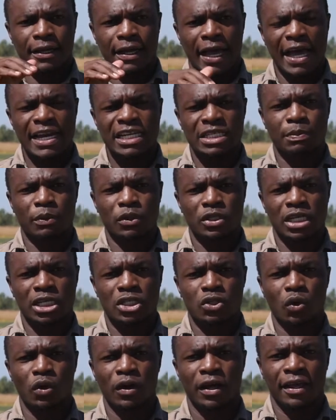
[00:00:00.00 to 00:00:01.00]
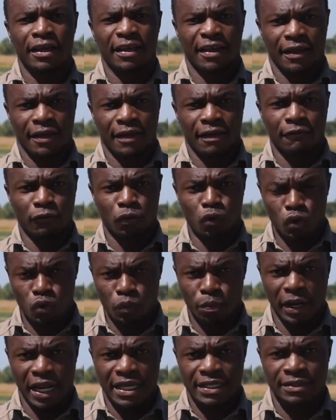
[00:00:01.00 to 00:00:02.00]
Irish potato have
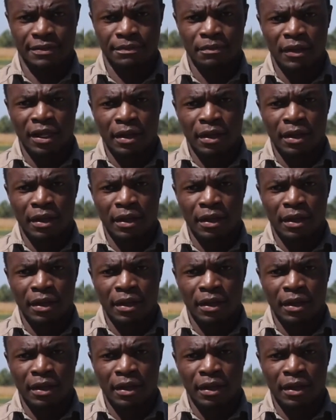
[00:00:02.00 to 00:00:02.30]
good price.